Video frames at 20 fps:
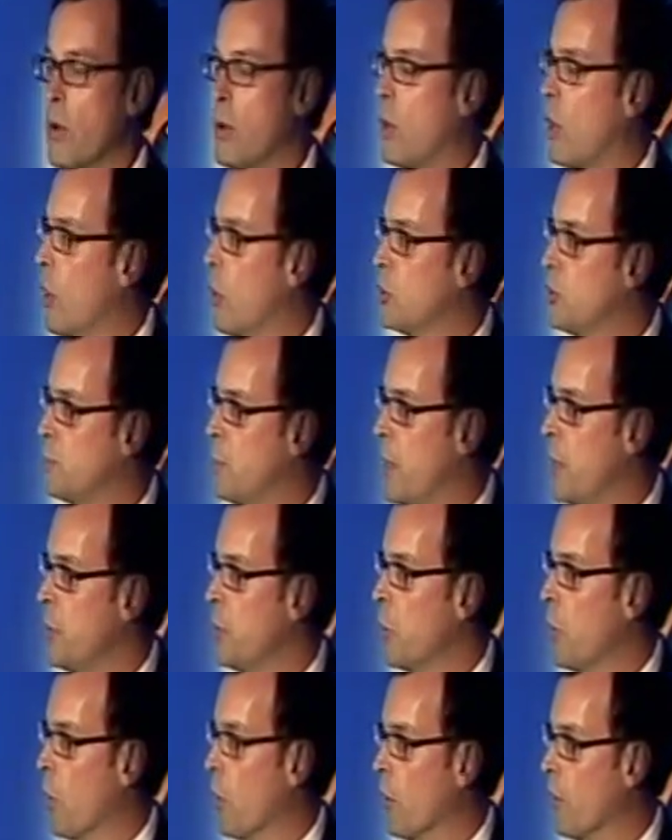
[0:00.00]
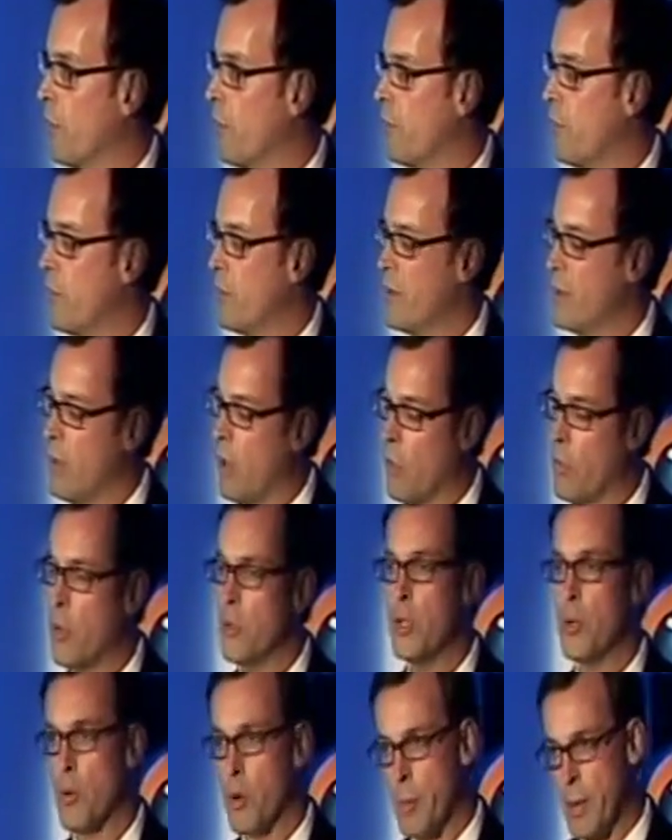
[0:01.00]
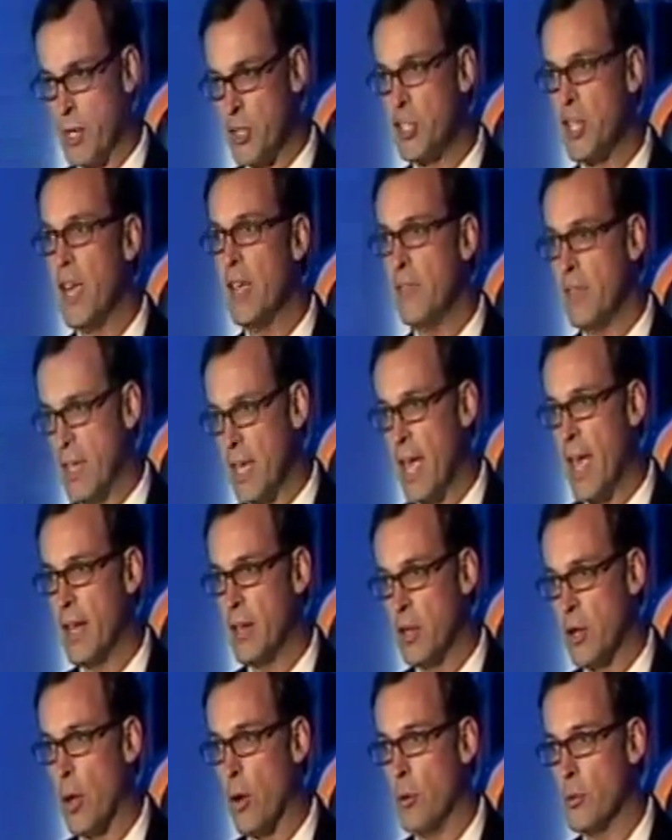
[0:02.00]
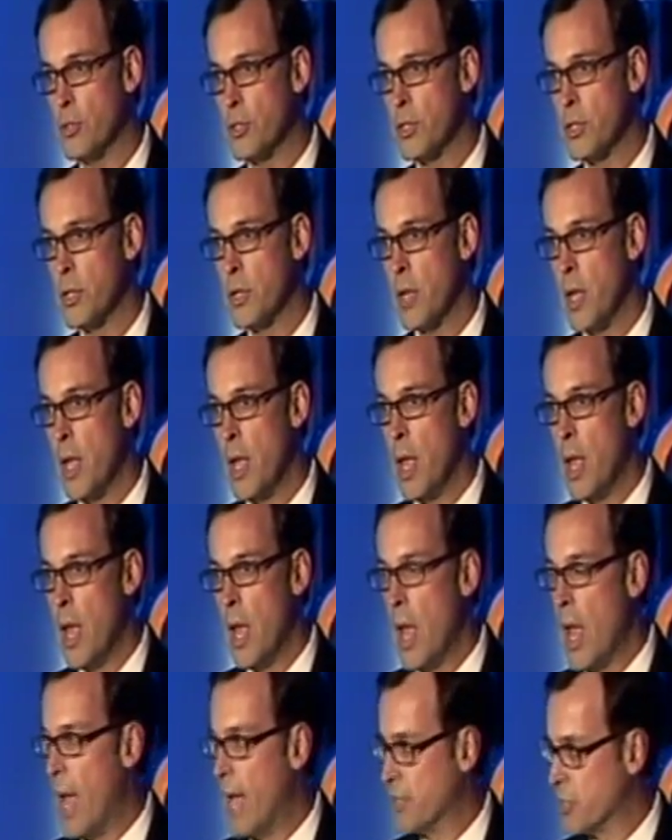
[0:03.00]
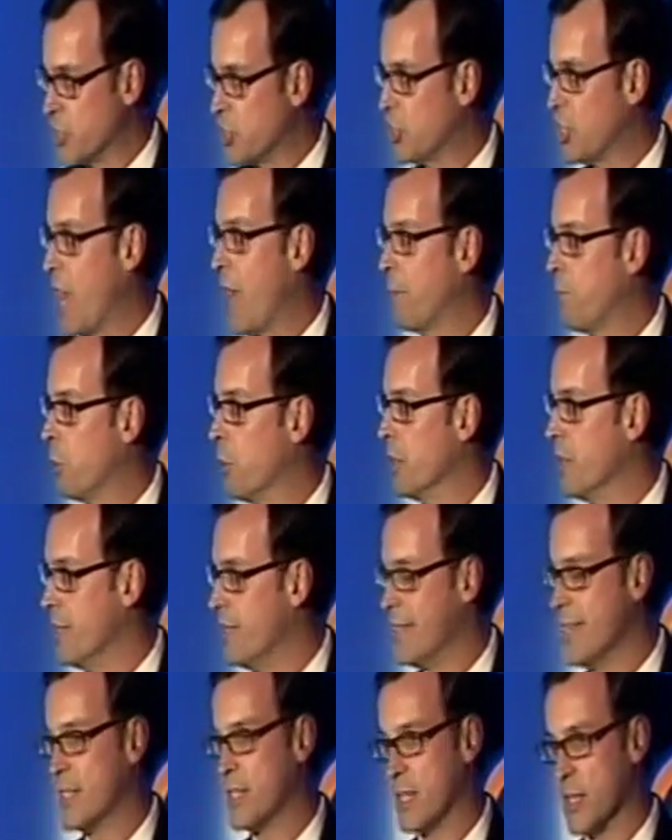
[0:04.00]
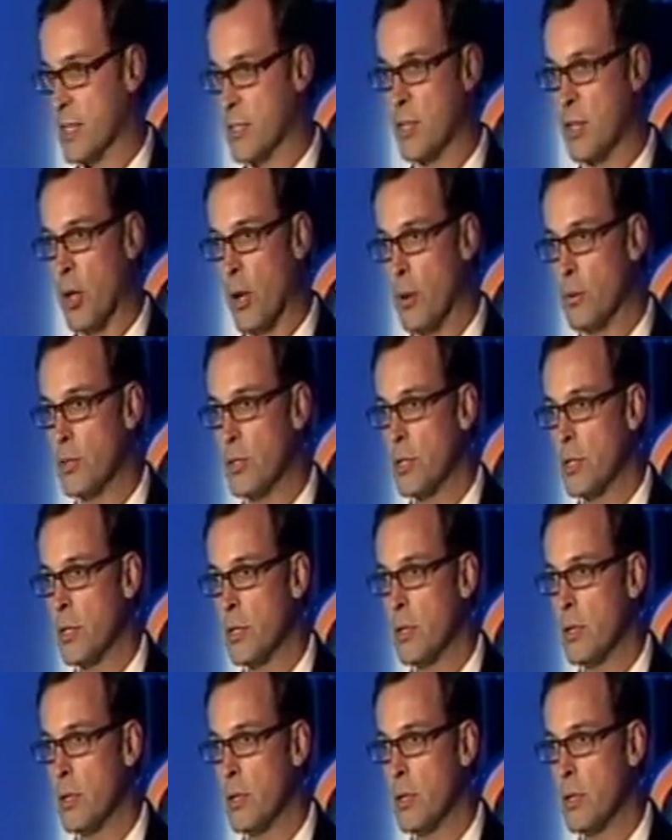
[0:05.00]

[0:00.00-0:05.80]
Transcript: Coach Bendorf, although you were my JV head coach, as a shot put and discus coach.